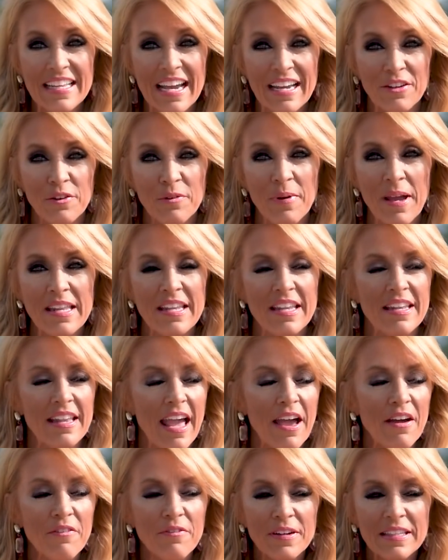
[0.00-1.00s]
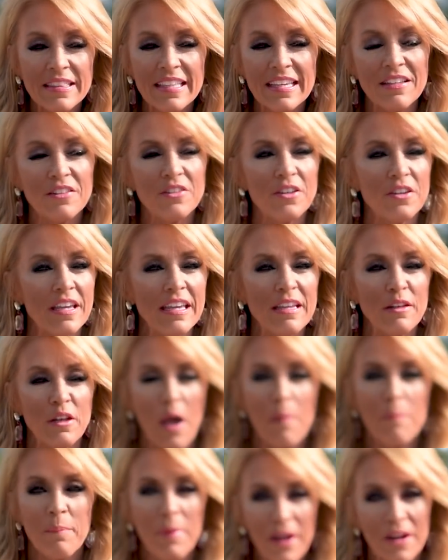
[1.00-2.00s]
decorated, everything looking
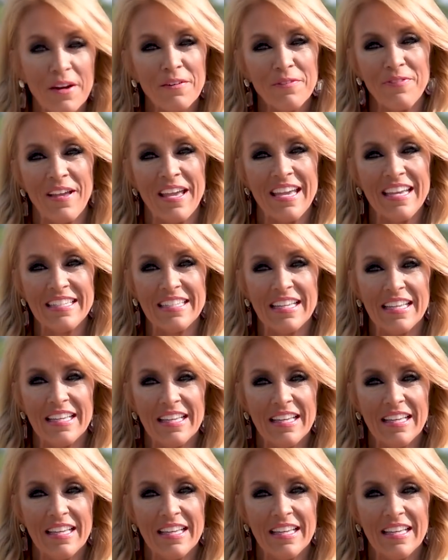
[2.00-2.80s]
perfect,